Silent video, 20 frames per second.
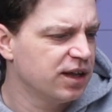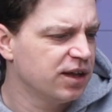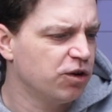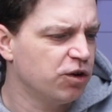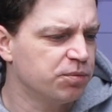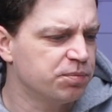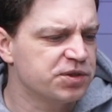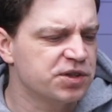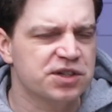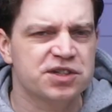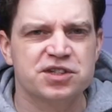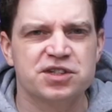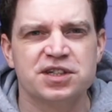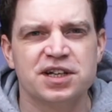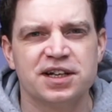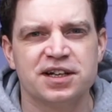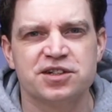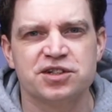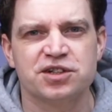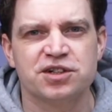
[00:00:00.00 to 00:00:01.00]
up to
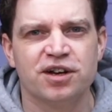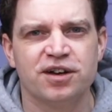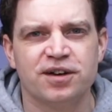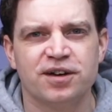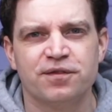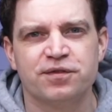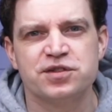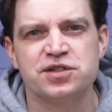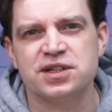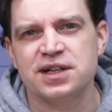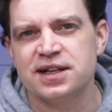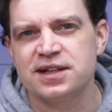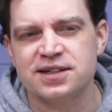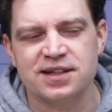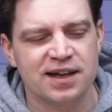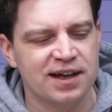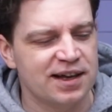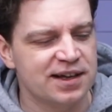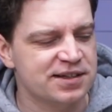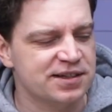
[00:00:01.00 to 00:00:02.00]
six kind of
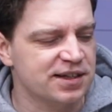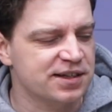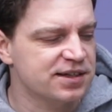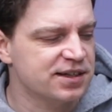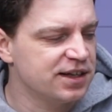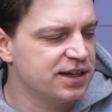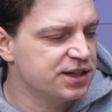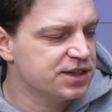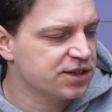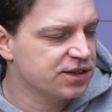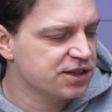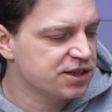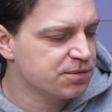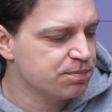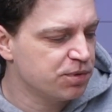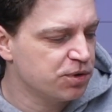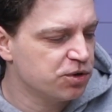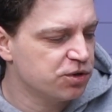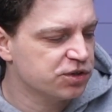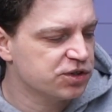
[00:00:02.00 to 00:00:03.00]
SATA SSDs on this
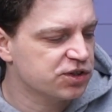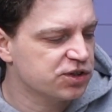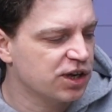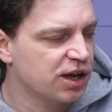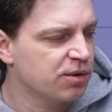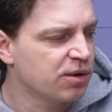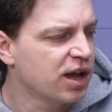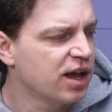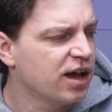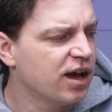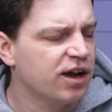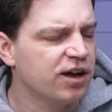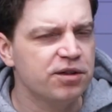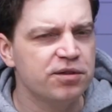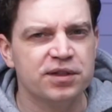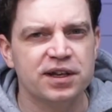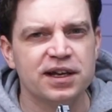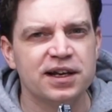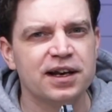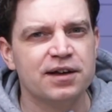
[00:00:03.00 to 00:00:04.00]
board. So I
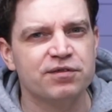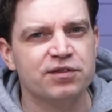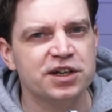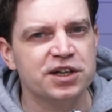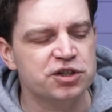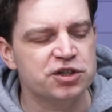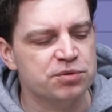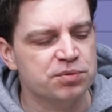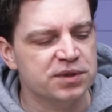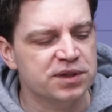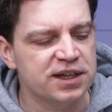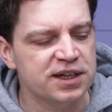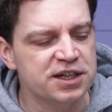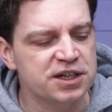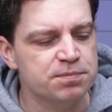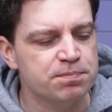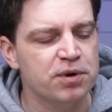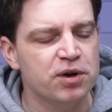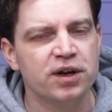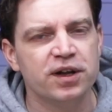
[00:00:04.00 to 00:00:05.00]
don't think he'll have an issue with
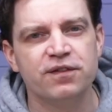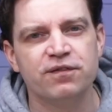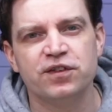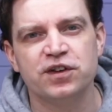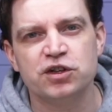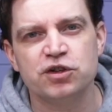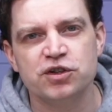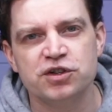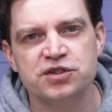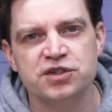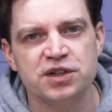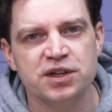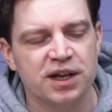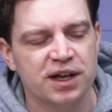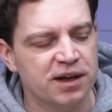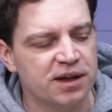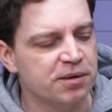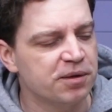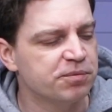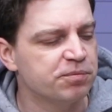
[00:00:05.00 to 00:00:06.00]
this, but if he does,
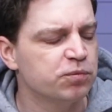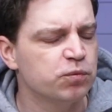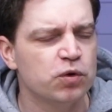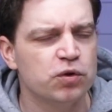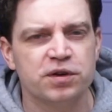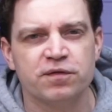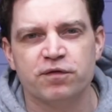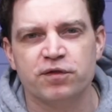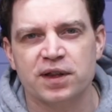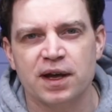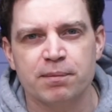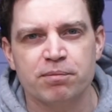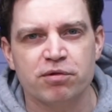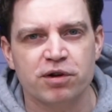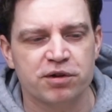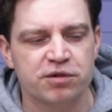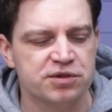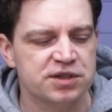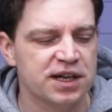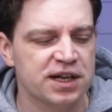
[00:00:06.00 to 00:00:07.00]
uh, I'm walking through that
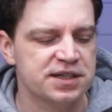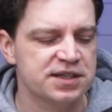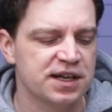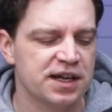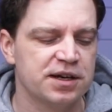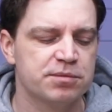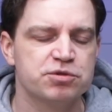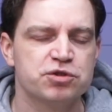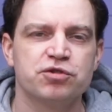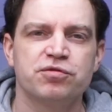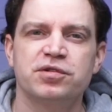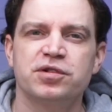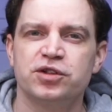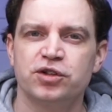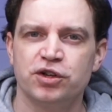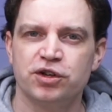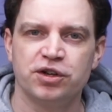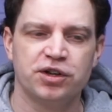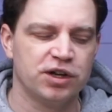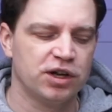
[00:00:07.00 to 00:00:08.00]
process and I'm sure he'll
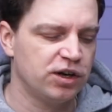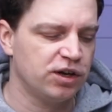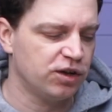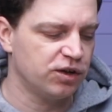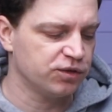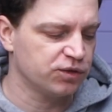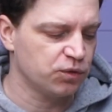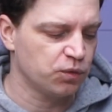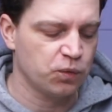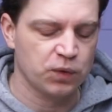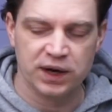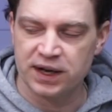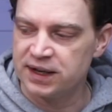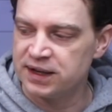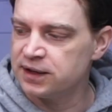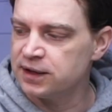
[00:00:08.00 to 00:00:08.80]
learn along the way.